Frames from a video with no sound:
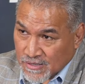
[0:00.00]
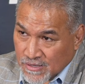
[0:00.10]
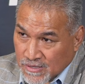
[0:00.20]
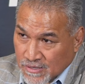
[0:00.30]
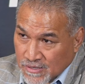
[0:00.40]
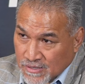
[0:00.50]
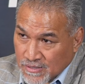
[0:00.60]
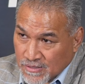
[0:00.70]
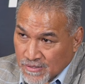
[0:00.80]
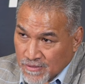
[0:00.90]
Or what do you
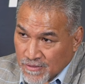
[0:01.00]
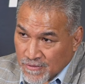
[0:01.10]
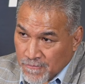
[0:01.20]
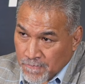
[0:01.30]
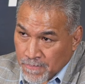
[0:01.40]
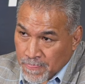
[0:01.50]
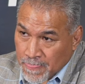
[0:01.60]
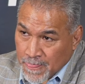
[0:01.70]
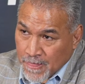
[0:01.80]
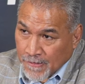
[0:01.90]
think has been
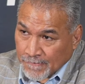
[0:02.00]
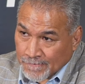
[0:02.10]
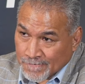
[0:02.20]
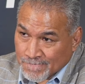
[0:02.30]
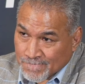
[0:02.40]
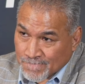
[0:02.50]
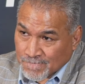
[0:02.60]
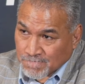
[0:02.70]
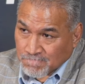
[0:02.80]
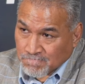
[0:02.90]
the most successful
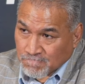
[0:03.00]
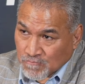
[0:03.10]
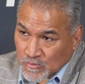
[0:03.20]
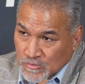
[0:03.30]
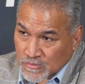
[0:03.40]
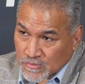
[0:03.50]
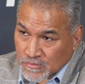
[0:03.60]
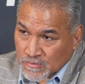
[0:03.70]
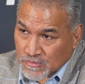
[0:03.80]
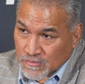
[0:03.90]
part about the first three
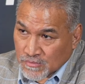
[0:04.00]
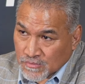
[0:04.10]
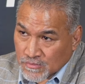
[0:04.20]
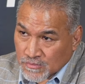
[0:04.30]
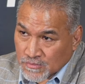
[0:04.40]
weeks? Because